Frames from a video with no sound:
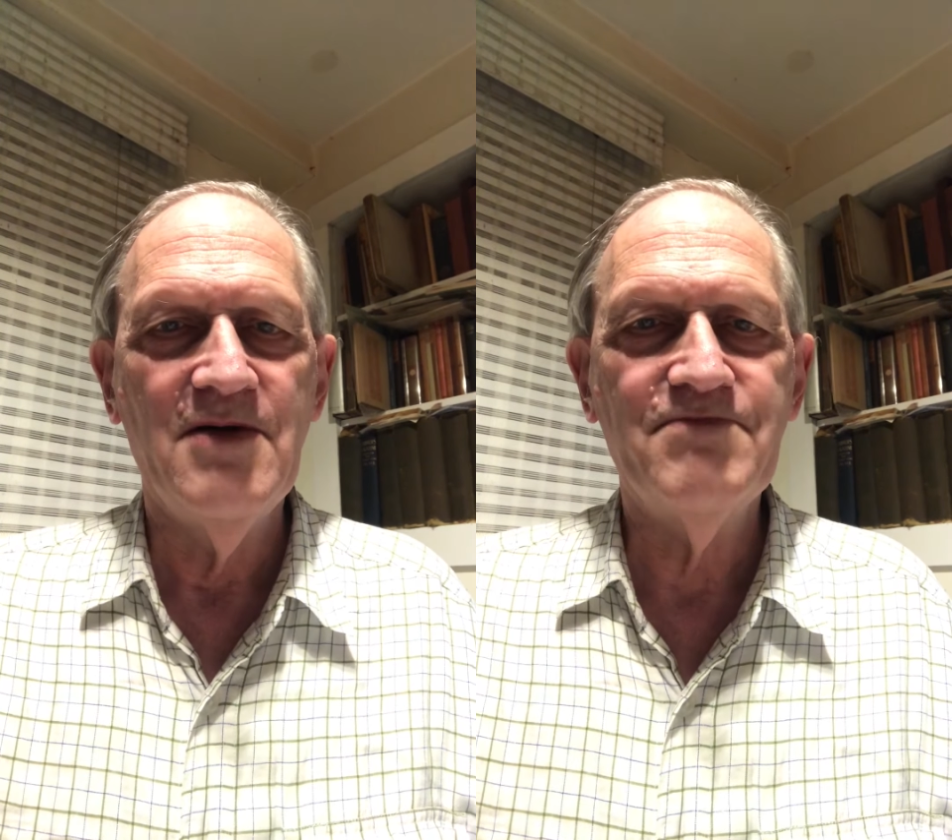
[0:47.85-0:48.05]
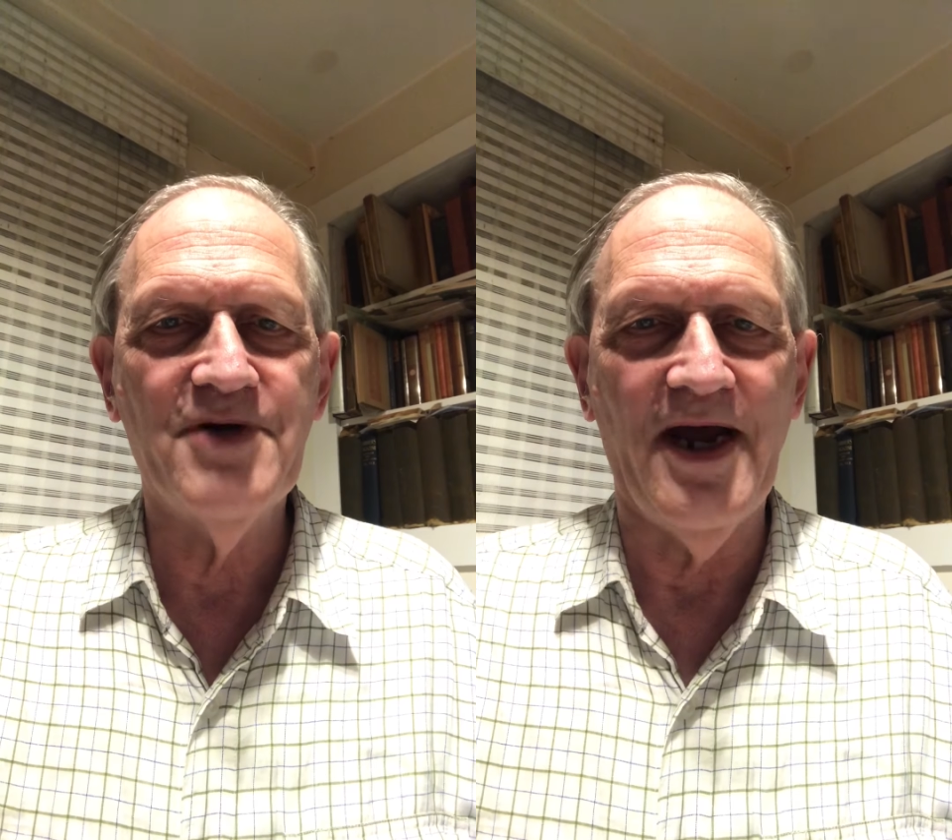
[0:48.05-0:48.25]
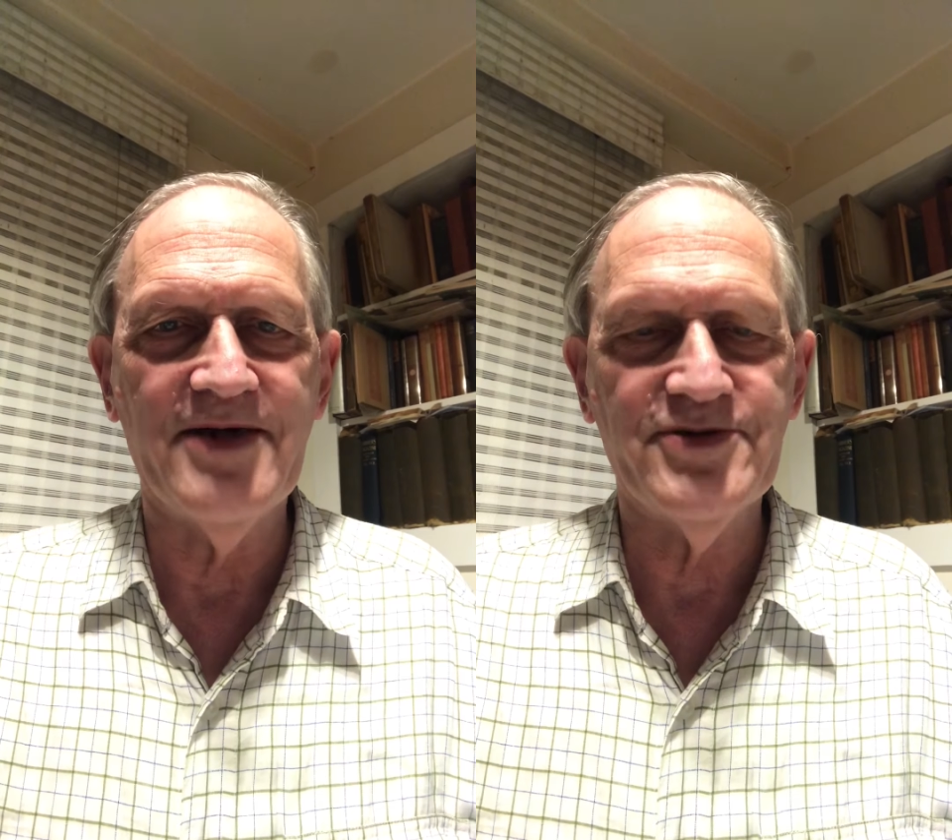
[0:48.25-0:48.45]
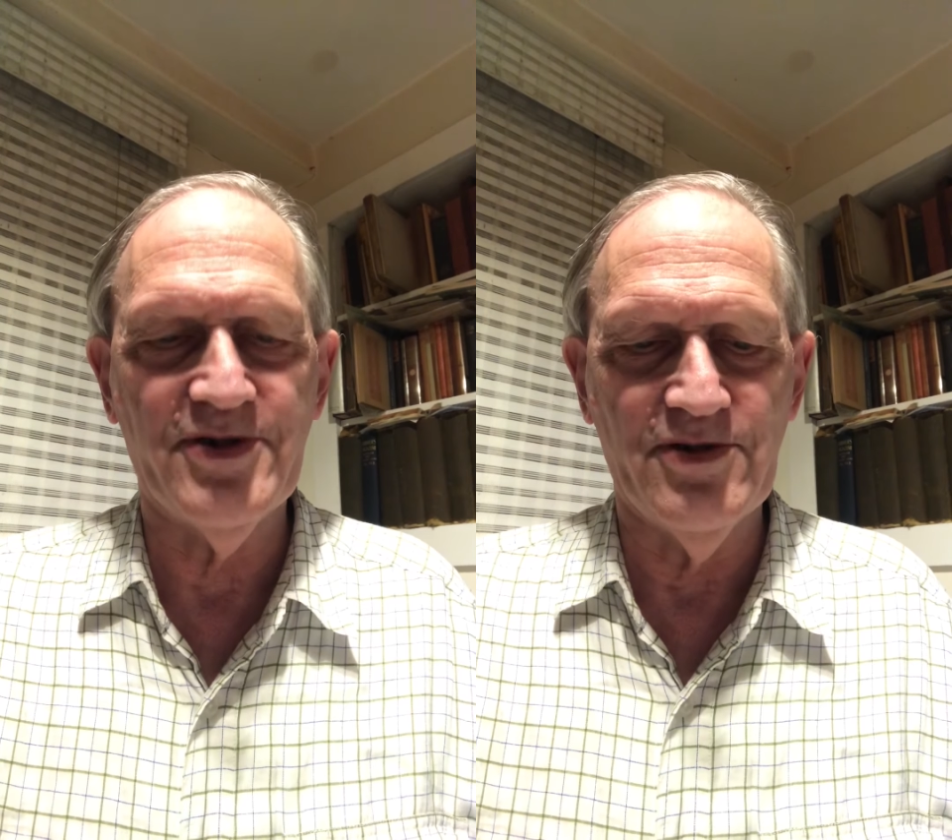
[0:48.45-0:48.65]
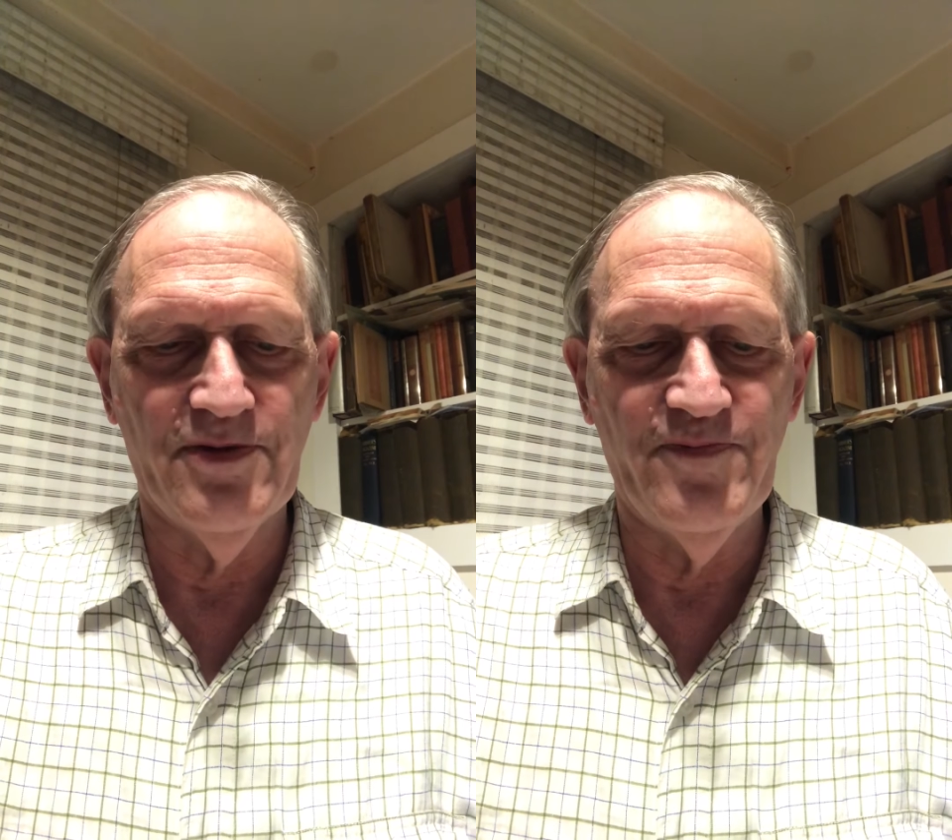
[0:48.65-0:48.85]

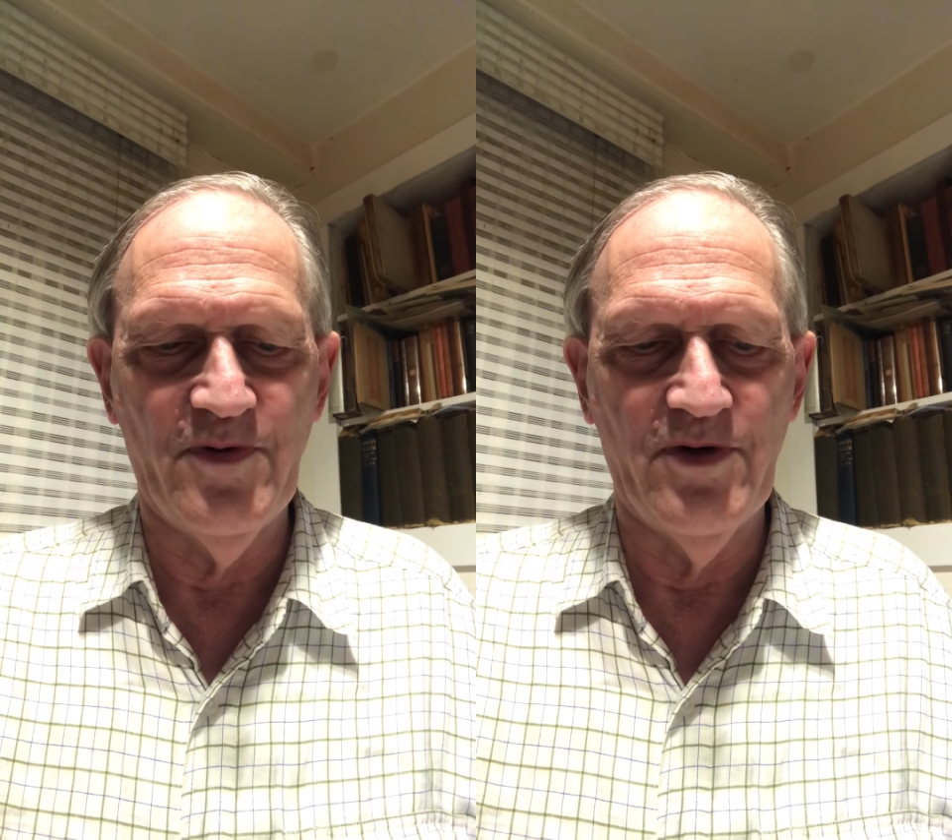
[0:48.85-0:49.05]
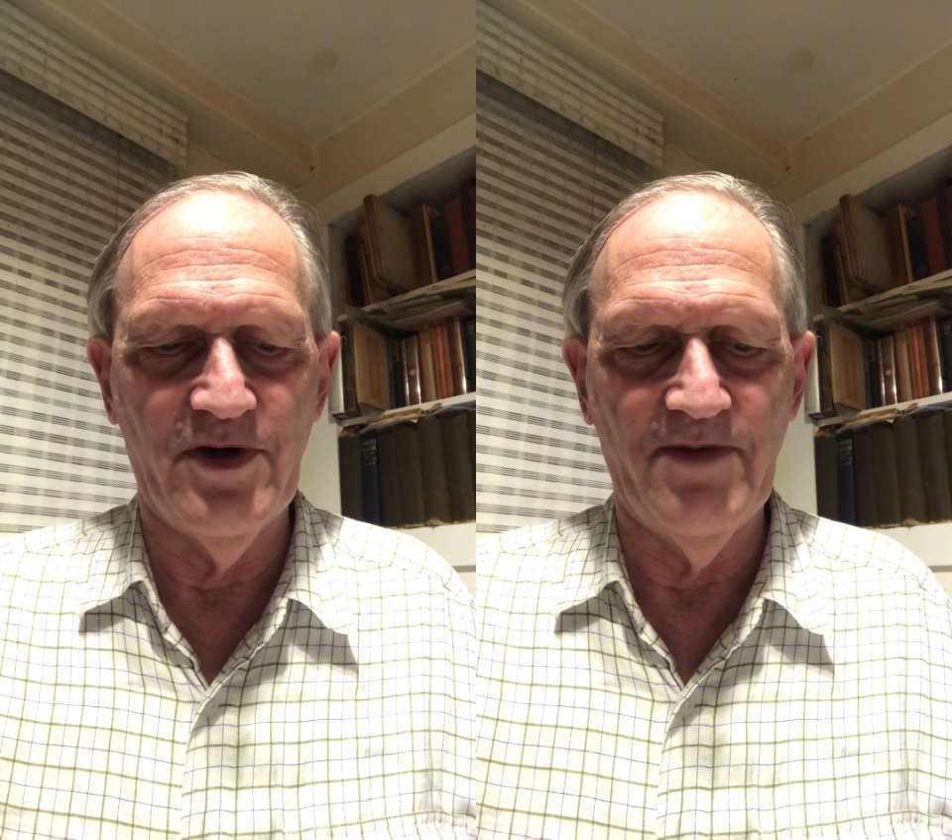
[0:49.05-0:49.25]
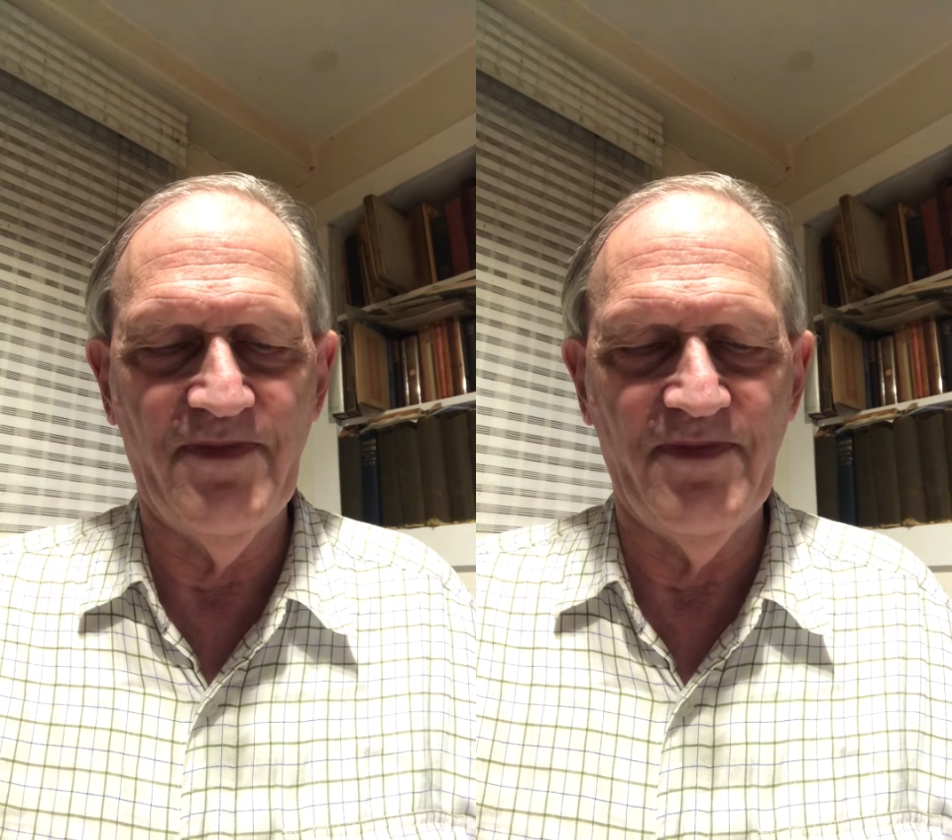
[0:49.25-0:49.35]
practical form